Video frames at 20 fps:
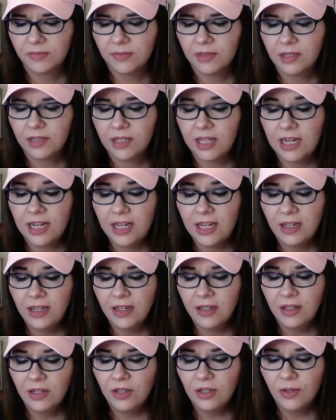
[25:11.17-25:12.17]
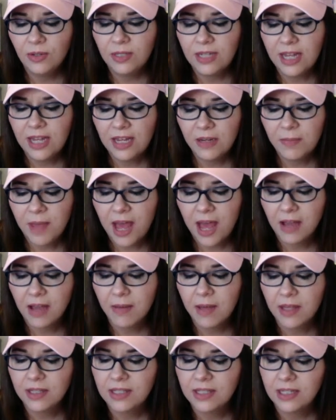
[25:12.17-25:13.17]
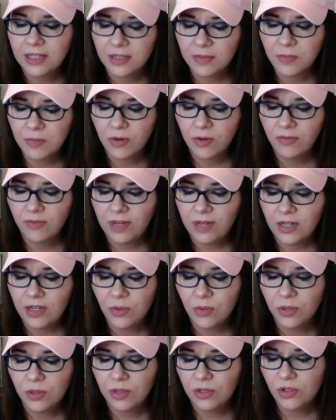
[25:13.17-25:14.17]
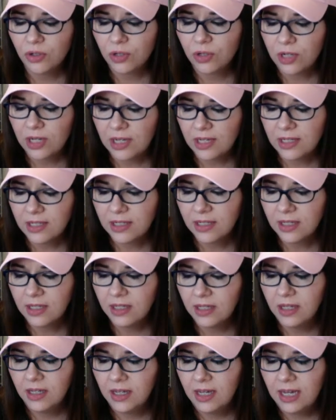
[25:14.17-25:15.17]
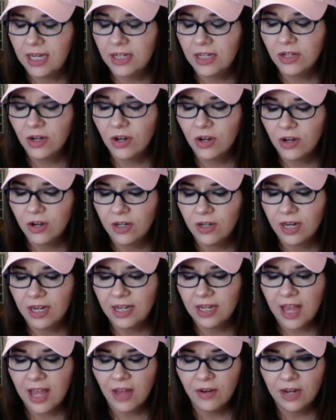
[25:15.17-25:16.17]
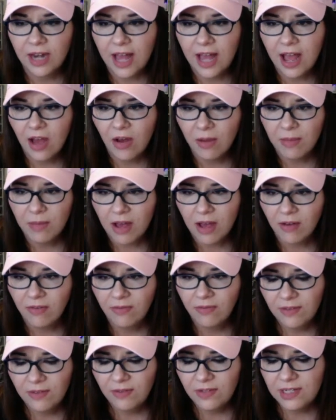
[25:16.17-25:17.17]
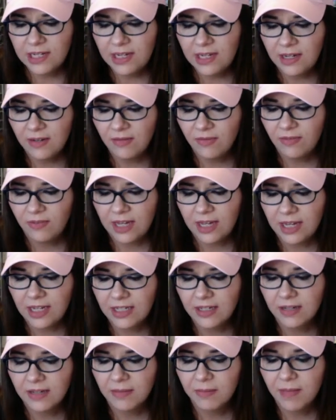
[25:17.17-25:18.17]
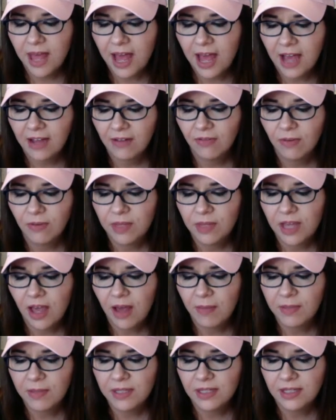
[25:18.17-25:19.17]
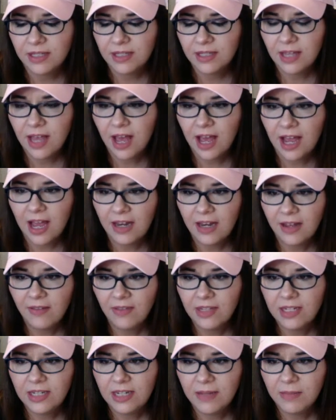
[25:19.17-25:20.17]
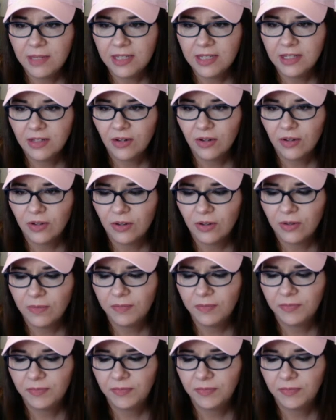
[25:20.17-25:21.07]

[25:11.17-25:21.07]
Lenny, you stand back about 6 more feet toward the trees. He turned and counted out about 15 feet back from the opposite side of the demon circle.